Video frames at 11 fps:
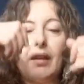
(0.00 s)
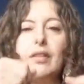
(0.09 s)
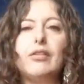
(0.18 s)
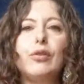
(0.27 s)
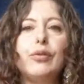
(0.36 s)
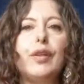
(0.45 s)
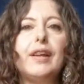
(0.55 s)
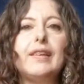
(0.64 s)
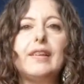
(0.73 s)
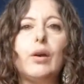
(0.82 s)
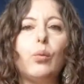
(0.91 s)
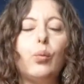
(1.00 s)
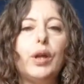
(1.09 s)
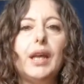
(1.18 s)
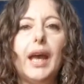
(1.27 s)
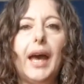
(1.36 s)
These are things that
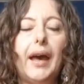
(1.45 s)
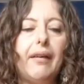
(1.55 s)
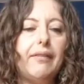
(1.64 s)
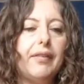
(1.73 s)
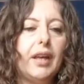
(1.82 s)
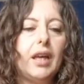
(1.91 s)
we have,